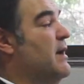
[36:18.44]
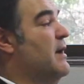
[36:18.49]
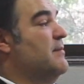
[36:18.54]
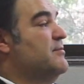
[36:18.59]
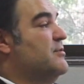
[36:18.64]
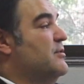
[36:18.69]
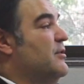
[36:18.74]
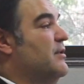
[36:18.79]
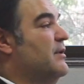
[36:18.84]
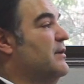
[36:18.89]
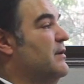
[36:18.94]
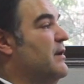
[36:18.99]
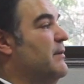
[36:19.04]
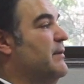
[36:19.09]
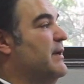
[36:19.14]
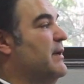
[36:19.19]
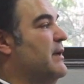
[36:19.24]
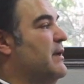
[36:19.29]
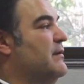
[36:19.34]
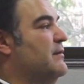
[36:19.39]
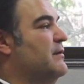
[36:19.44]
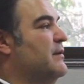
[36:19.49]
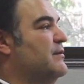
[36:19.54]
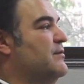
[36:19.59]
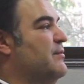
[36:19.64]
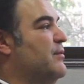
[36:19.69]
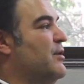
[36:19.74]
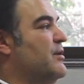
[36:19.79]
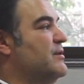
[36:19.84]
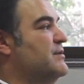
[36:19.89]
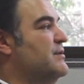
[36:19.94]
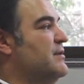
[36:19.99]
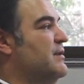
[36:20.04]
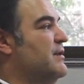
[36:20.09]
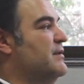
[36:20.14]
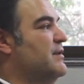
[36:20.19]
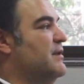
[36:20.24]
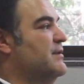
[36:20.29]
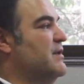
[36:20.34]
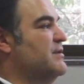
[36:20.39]
absolutely. I mean, and to be honest,
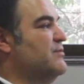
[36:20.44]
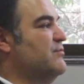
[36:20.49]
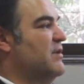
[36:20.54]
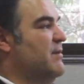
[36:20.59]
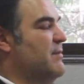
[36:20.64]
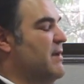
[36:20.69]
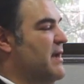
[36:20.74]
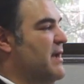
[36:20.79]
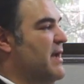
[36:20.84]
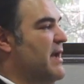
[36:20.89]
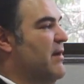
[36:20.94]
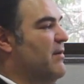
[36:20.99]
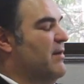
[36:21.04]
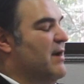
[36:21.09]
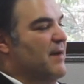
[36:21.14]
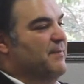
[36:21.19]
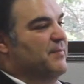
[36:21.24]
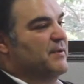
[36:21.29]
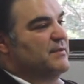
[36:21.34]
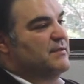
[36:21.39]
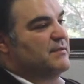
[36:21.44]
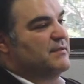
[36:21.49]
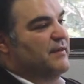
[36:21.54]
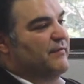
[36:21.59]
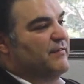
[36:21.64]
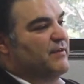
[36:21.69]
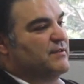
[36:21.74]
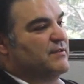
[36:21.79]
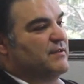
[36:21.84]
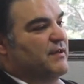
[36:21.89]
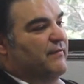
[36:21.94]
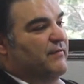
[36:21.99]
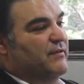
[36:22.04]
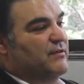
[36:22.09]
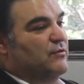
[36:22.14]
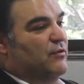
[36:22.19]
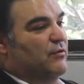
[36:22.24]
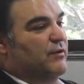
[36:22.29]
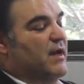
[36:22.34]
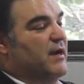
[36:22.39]
it doesn't really matter how it happens, if it's
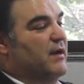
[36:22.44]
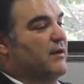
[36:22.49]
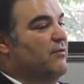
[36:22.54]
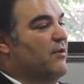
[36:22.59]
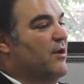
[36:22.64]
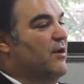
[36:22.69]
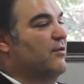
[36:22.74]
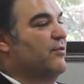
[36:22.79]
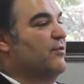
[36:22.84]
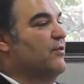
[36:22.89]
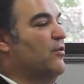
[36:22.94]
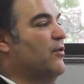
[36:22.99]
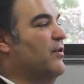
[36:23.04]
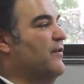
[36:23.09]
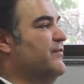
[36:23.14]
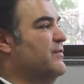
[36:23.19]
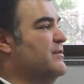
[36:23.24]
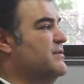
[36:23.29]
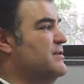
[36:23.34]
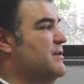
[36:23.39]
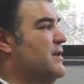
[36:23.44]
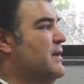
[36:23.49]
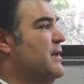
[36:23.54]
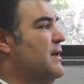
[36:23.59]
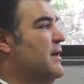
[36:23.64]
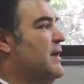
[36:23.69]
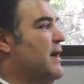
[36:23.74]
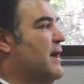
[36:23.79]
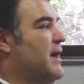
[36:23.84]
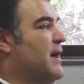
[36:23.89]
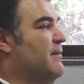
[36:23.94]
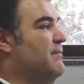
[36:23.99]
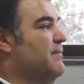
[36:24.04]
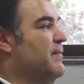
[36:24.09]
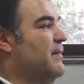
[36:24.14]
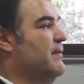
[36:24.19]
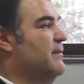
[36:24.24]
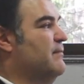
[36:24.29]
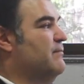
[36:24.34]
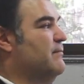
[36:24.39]
organic growth or if it's
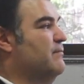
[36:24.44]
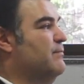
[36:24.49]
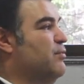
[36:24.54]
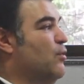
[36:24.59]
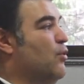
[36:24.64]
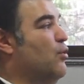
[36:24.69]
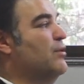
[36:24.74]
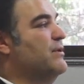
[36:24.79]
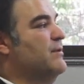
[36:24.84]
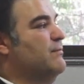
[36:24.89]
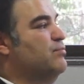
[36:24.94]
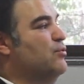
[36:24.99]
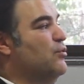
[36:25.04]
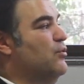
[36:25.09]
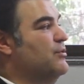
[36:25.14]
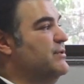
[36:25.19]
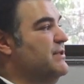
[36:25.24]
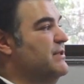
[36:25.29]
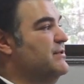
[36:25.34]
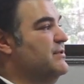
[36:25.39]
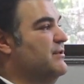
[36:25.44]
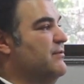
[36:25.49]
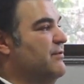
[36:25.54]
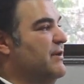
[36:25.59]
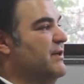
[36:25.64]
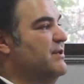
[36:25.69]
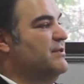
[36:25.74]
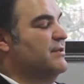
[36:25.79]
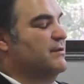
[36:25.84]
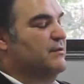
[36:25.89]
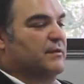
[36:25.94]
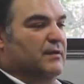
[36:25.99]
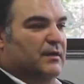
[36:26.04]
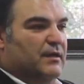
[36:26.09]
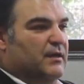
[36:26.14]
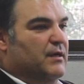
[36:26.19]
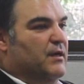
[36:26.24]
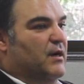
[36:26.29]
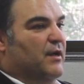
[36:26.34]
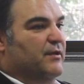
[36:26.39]
brought into the region.
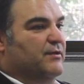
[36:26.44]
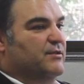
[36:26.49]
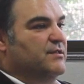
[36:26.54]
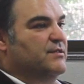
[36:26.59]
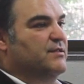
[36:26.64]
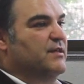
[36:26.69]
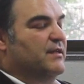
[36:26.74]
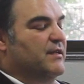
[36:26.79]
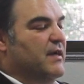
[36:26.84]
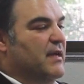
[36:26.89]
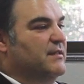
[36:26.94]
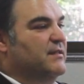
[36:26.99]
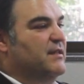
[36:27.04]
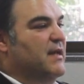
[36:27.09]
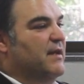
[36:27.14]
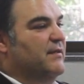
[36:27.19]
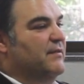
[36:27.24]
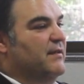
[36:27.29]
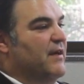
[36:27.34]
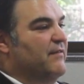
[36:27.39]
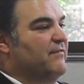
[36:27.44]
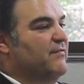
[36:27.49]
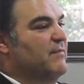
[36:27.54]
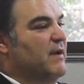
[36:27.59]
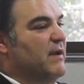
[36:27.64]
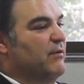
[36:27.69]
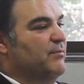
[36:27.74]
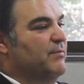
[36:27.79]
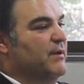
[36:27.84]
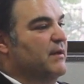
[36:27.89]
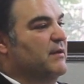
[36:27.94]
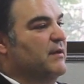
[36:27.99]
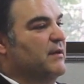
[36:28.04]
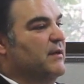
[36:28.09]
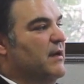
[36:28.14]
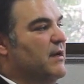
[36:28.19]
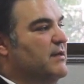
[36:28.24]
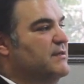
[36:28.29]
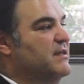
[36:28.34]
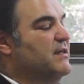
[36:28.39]
I just think that for me would be
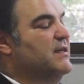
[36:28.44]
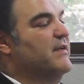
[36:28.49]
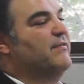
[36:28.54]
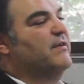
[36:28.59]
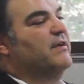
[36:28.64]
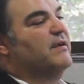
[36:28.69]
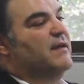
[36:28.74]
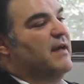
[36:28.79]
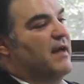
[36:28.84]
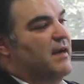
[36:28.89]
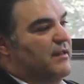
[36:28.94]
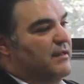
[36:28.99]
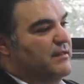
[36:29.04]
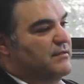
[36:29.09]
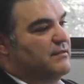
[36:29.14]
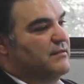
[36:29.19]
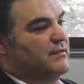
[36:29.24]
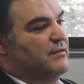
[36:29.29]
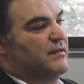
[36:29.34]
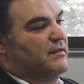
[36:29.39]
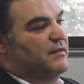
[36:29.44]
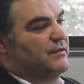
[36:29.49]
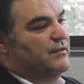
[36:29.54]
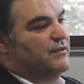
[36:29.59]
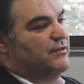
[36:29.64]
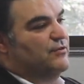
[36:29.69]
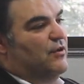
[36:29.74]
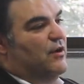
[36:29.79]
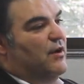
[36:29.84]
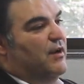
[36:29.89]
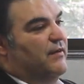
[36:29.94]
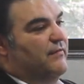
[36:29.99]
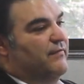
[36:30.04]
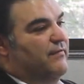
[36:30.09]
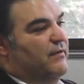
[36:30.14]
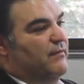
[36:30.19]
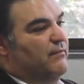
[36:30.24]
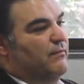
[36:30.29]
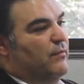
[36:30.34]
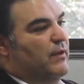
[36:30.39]
a significant catalyst to drive
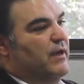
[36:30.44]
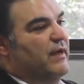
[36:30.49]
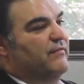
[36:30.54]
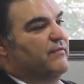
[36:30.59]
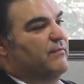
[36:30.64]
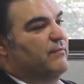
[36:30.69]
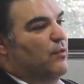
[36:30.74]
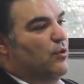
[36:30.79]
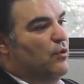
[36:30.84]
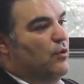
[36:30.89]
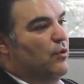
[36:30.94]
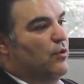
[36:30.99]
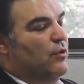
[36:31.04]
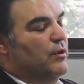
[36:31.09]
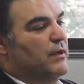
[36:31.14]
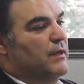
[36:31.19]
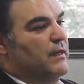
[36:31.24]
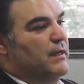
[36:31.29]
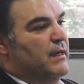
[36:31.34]
even more